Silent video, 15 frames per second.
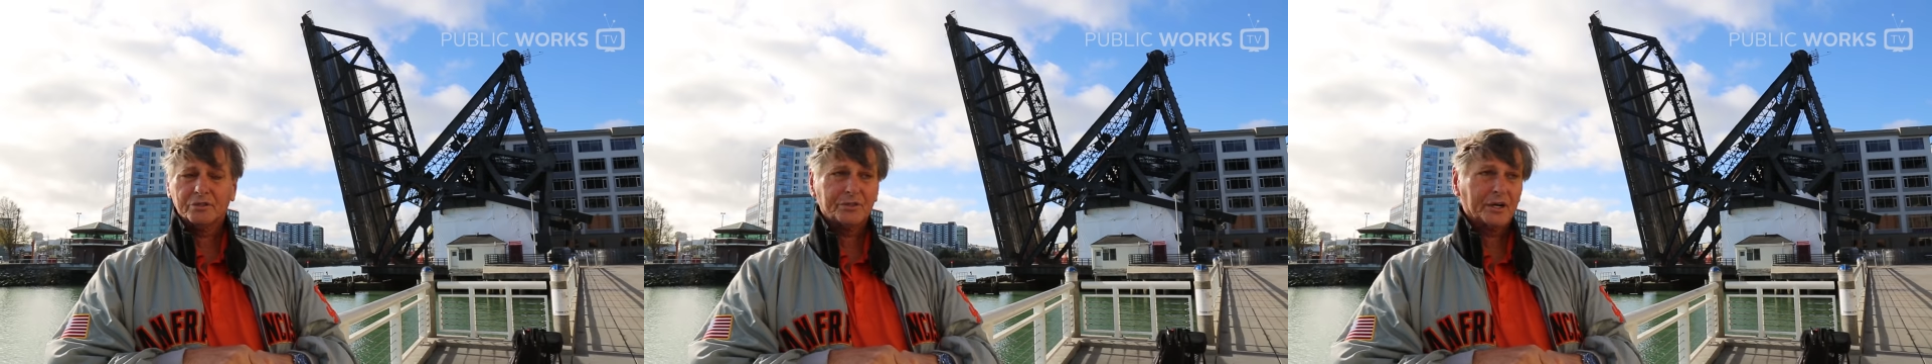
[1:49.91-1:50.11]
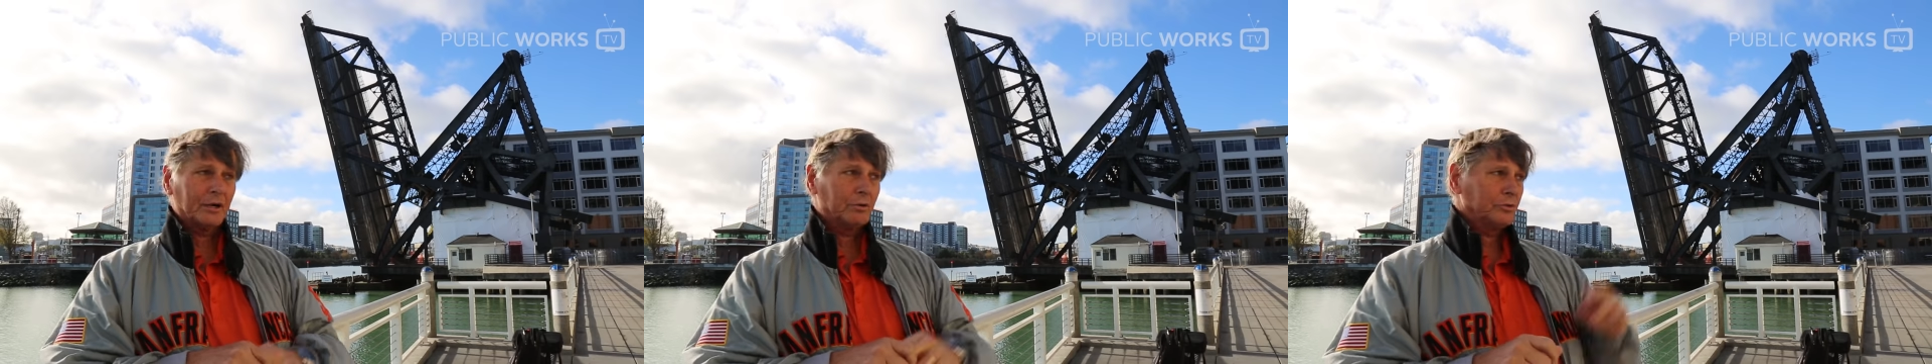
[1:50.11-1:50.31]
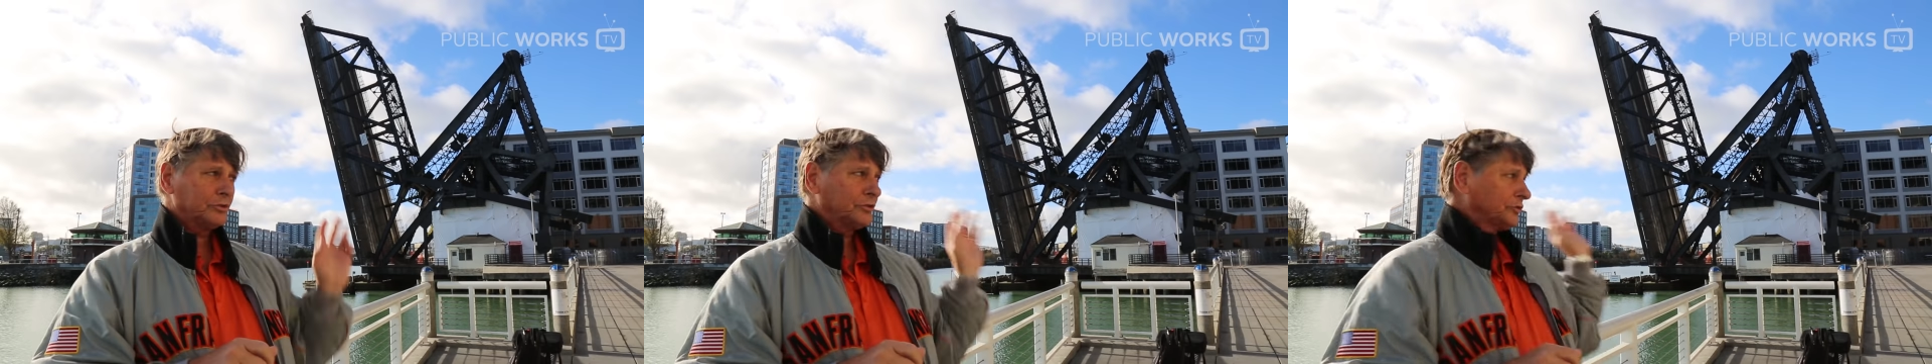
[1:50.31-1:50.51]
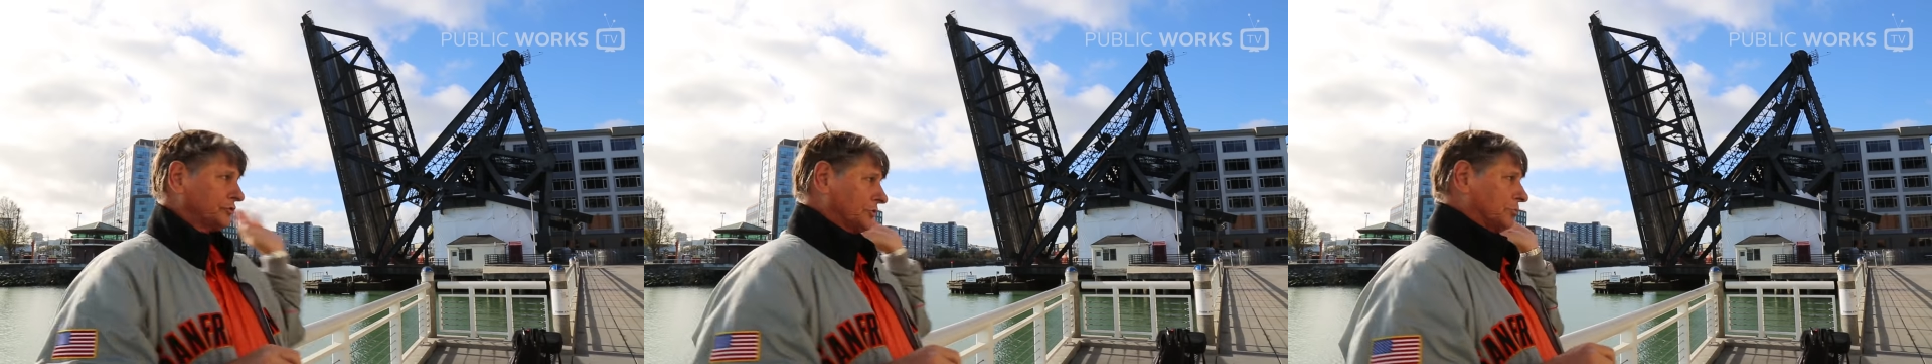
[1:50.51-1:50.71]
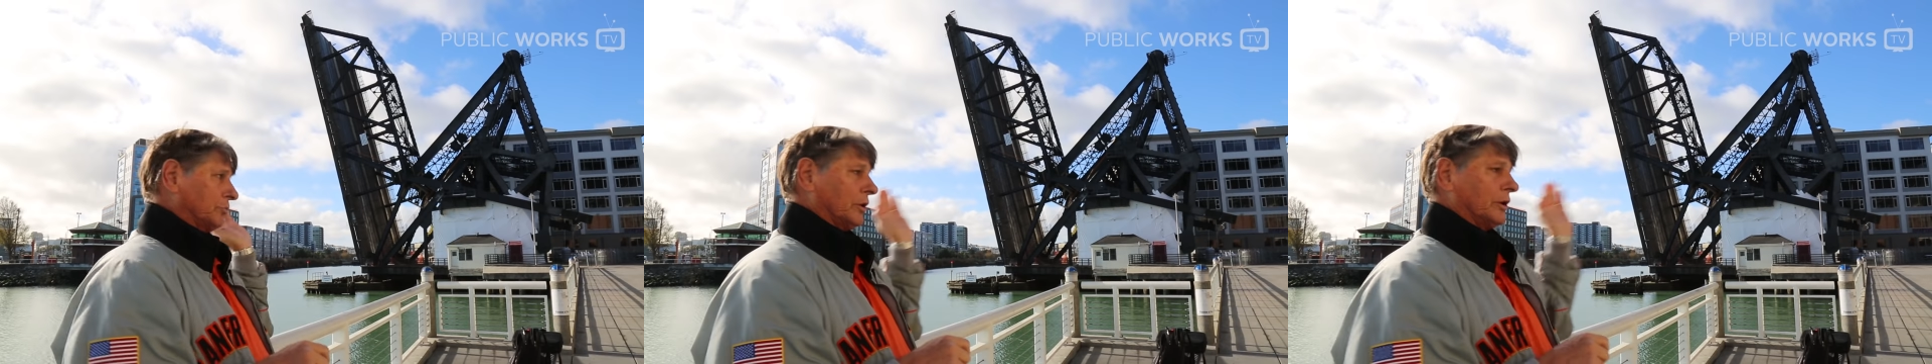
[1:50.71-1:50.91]
that used
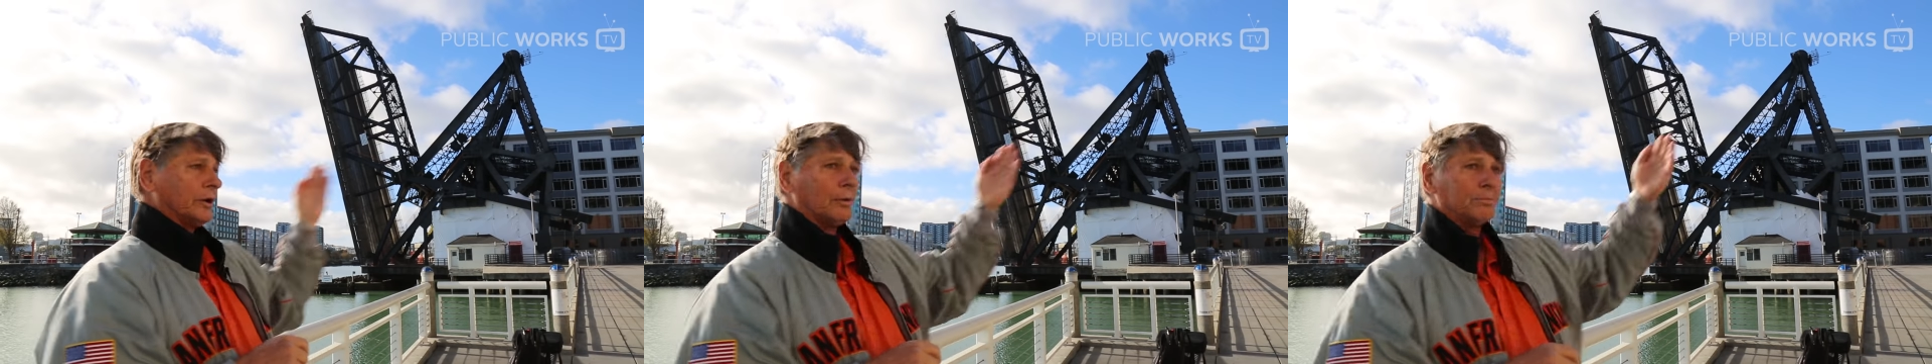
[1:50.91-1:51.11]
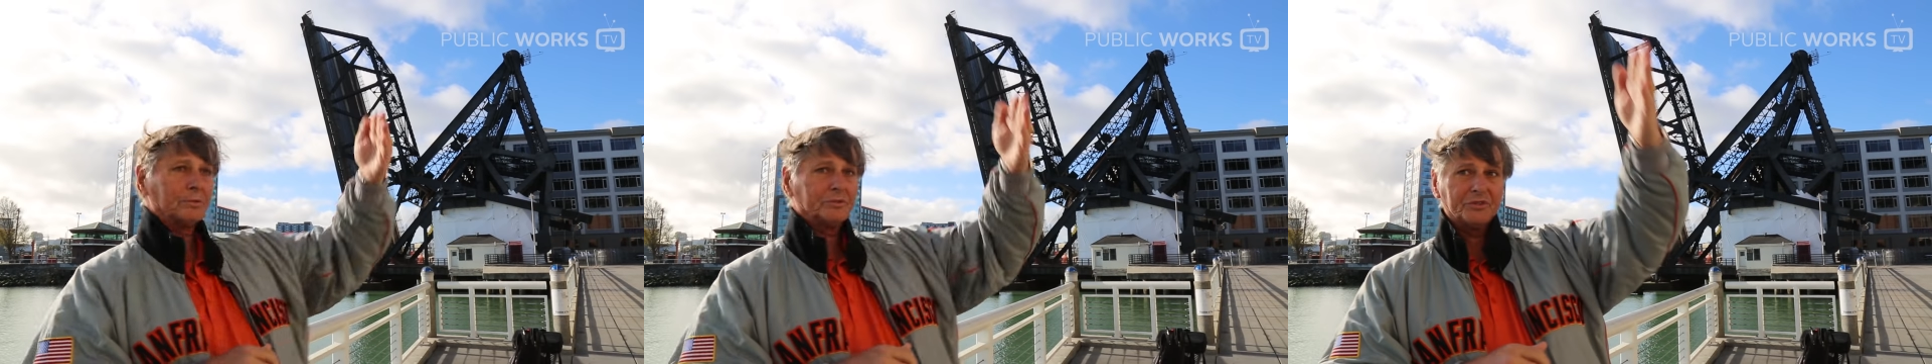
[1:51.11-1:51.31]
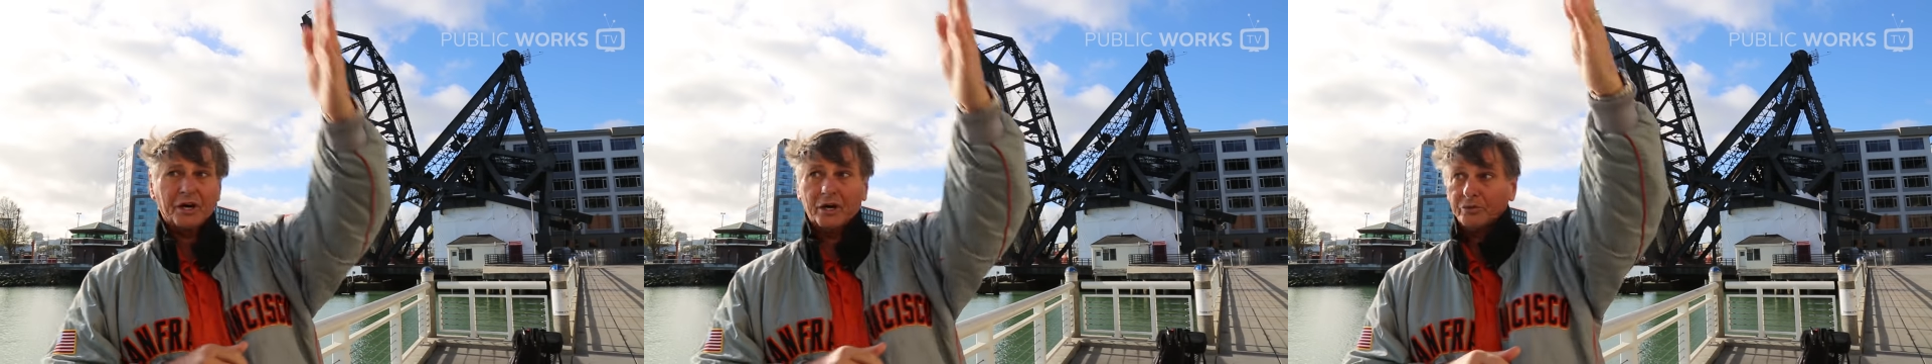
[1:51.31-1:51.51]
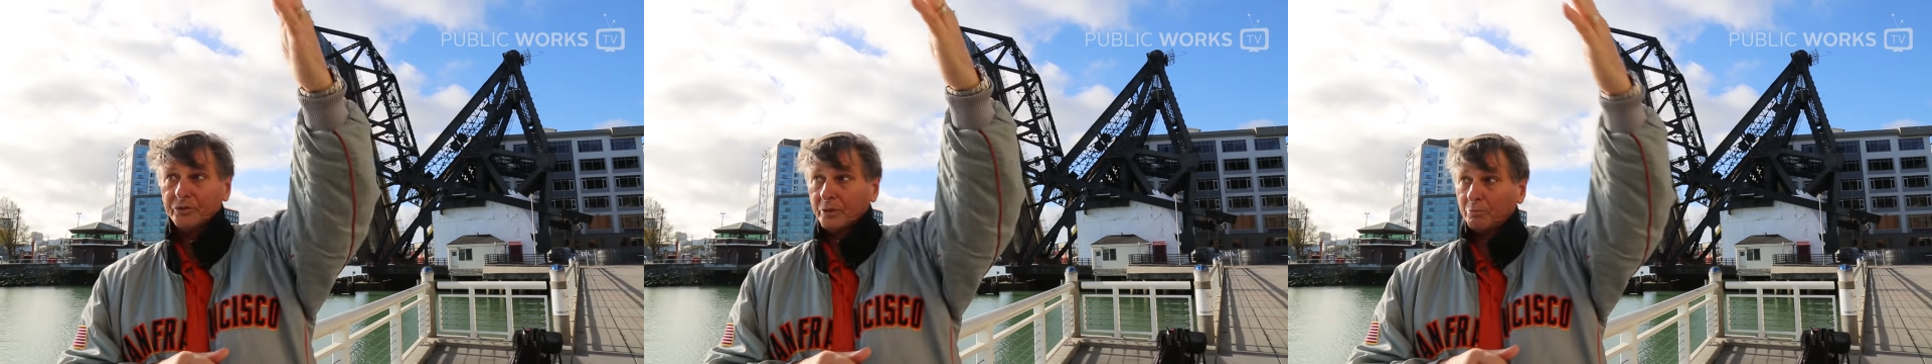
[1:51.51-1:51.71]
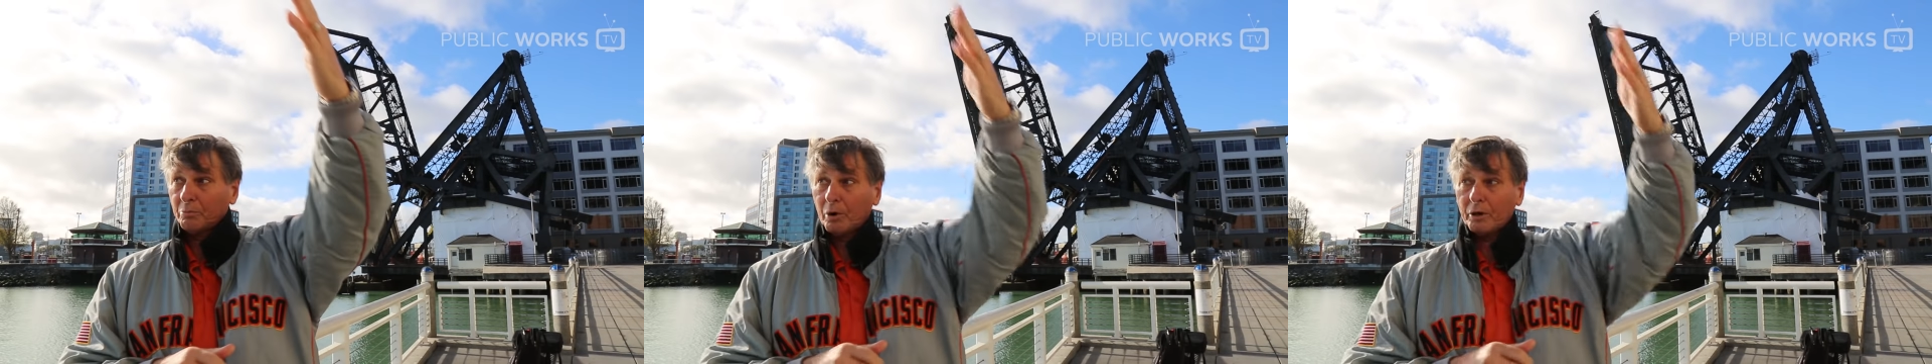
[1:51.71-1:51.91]
to run up and down
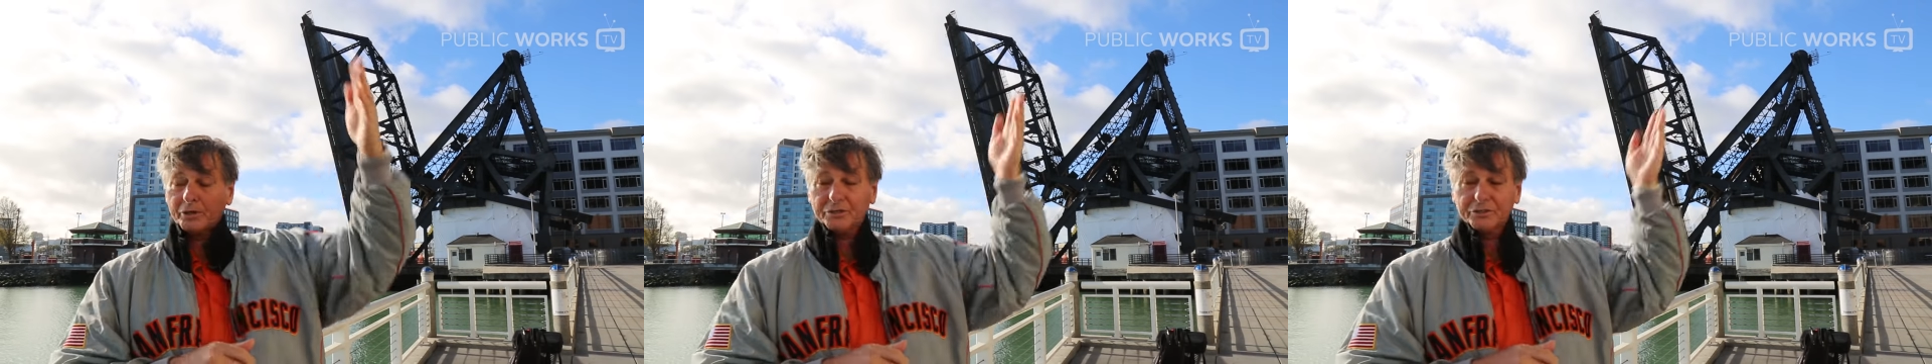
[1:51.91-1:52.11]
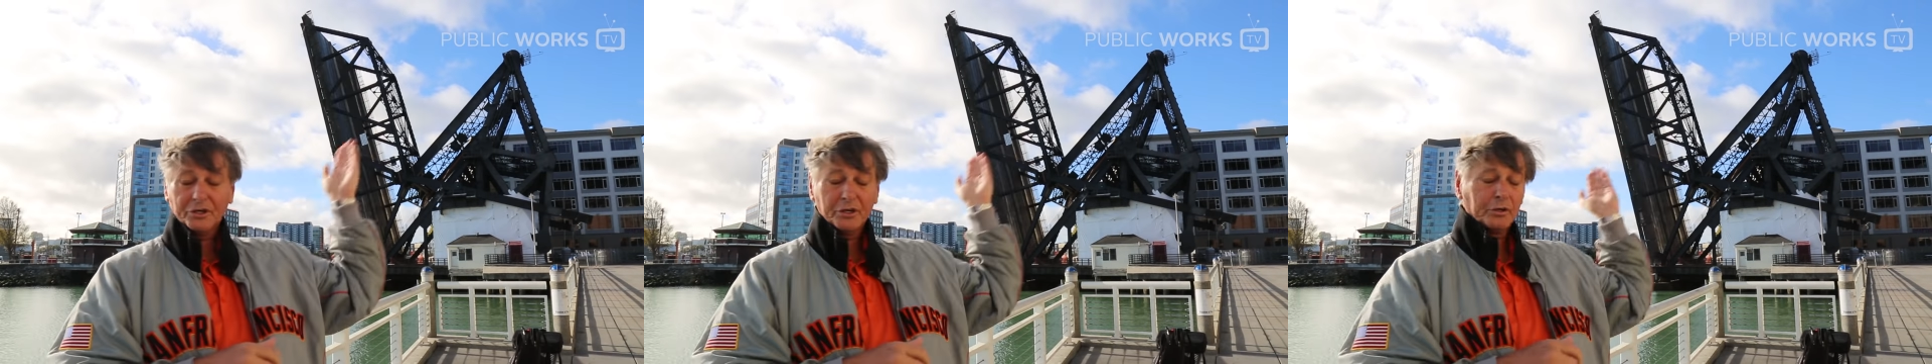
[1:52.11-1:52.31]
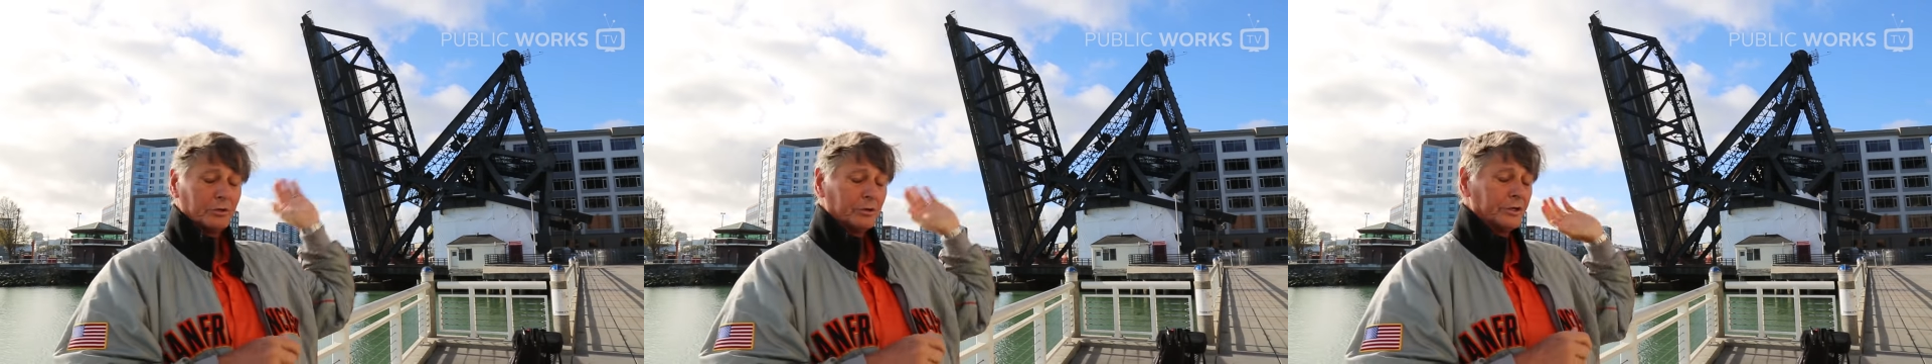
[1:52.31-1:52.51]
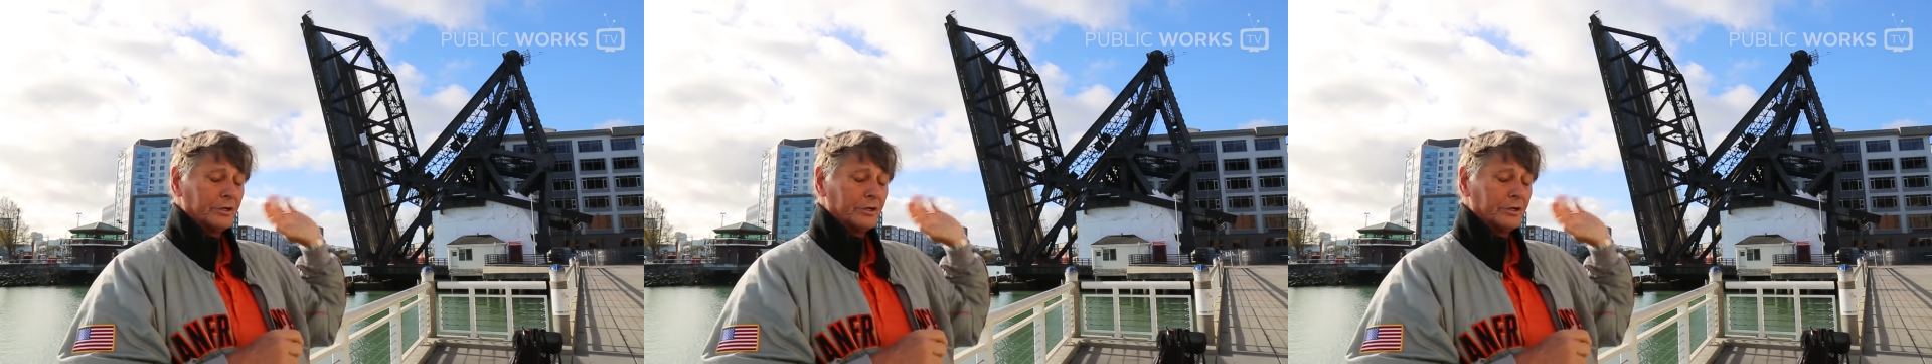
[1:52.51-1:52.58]
the Embarcadero